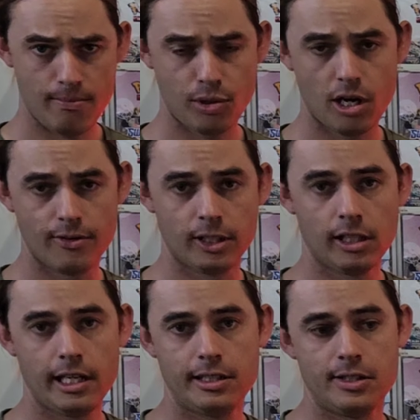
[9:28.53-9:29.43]
private
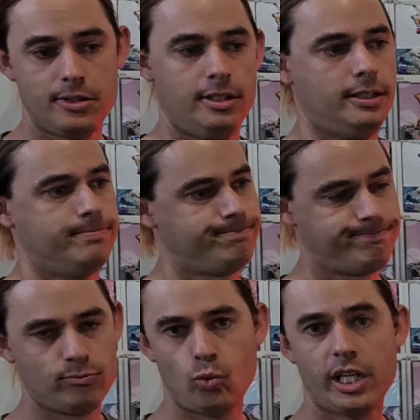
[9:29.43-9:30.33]
collectors,
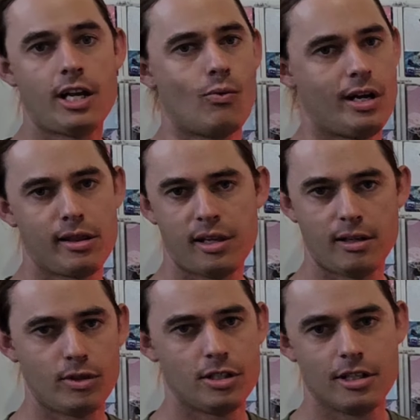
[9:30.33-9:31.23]
we get one
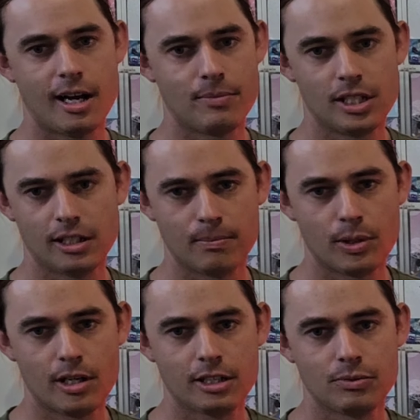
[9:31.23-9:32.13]
thing, which is an uptick in
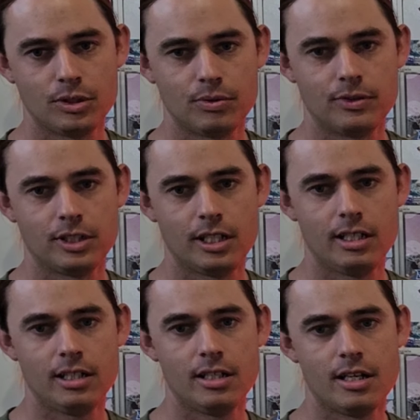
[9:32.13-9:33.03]
price, which we've seen
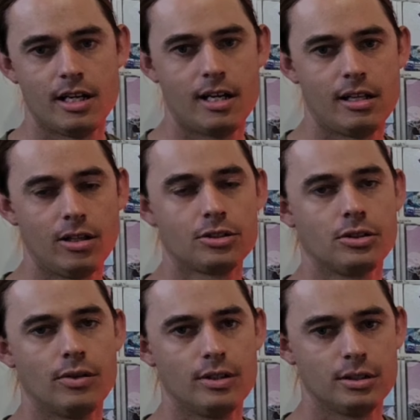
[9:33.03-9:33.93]
in Lost
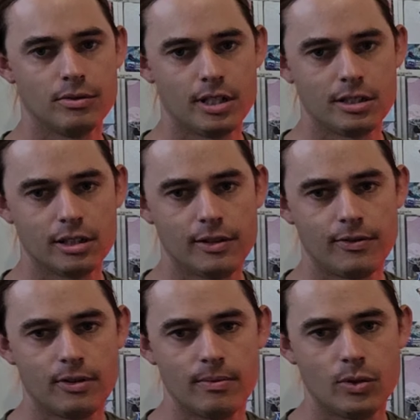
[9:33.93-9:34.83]
Origin recently
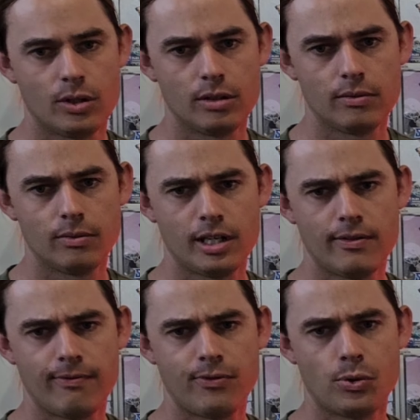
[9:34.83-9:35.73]
from,
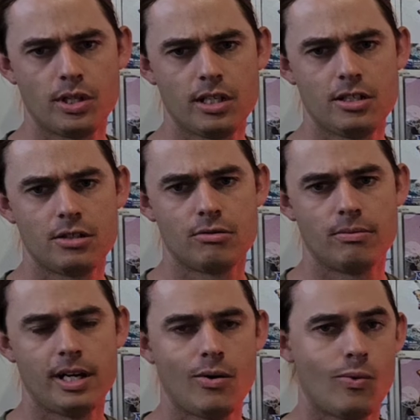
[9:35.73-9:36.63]
140-ish to
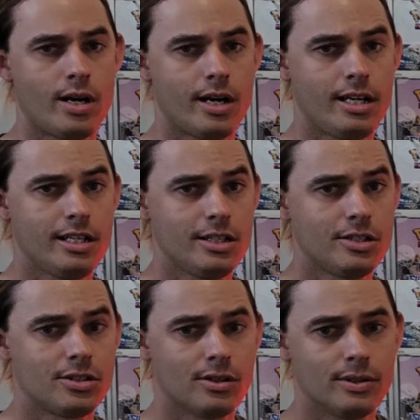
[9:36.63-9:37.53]
about
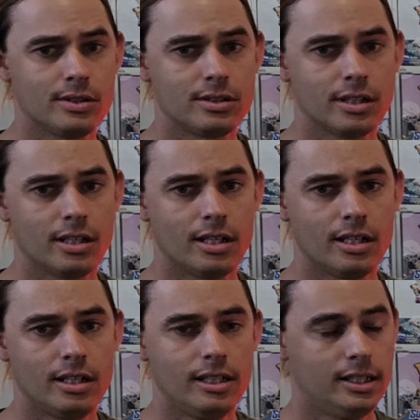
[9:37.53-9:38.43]
180-ish. So it's, and